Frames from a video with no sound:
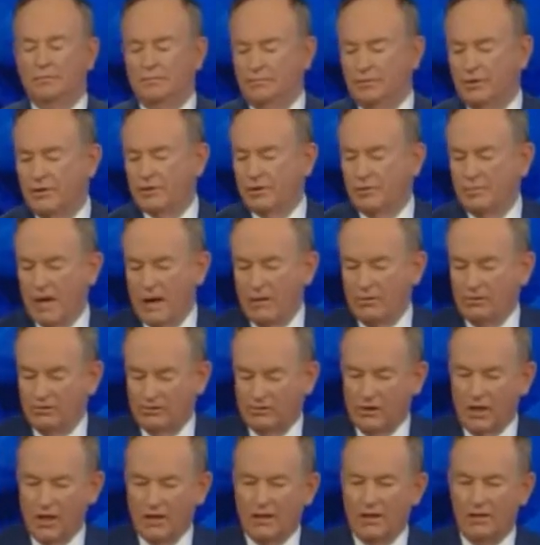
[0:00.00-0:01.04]
President Obama was
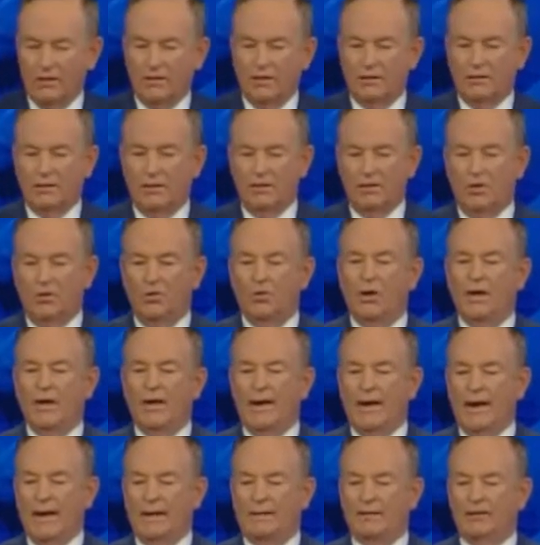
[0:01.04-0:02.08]
lucky that the UN
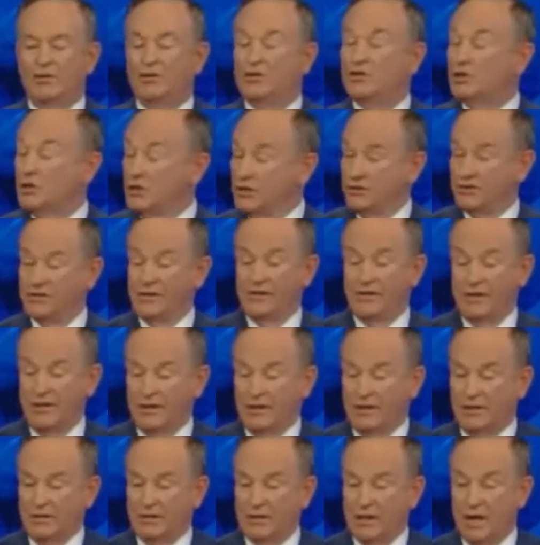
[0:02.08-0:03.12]
acted just in the
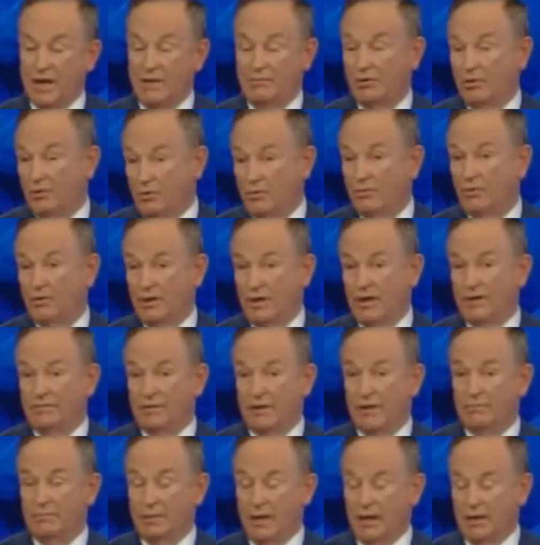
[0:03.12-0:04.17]
nick of time, or we would have
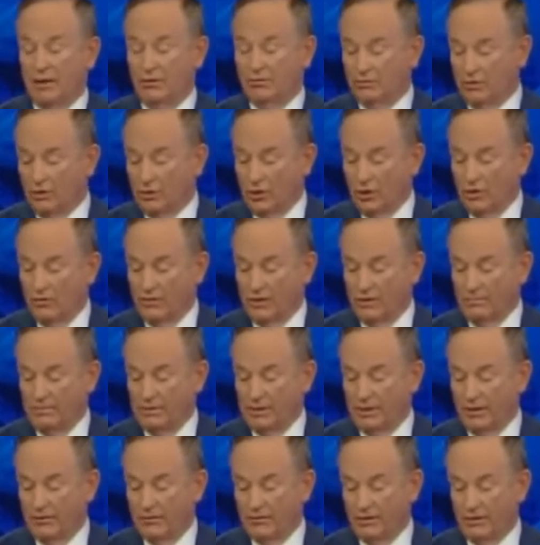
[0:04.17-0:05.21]
dead bodies all over the
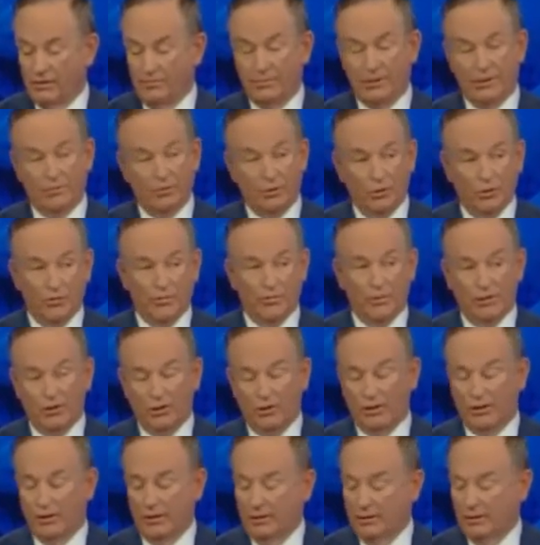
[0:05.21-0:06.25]
place, and then people would be
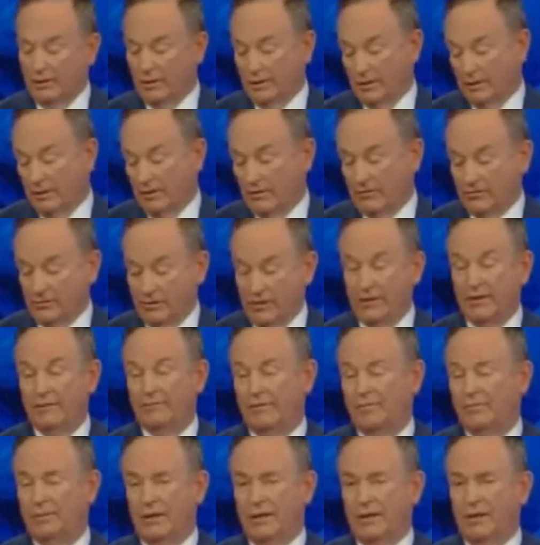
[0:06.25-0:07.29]
looking at us and
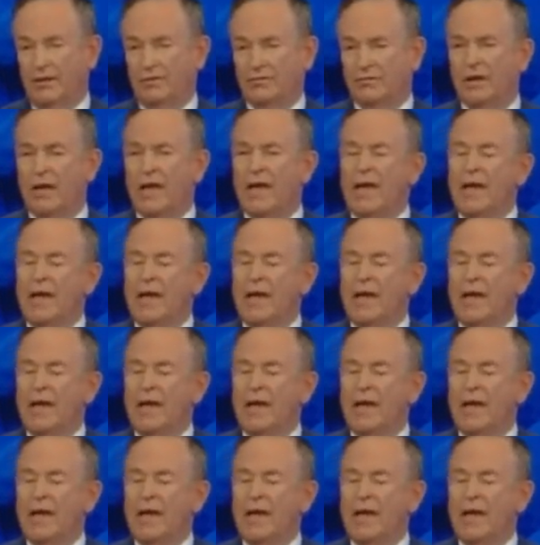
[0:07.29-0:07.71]
everybody else.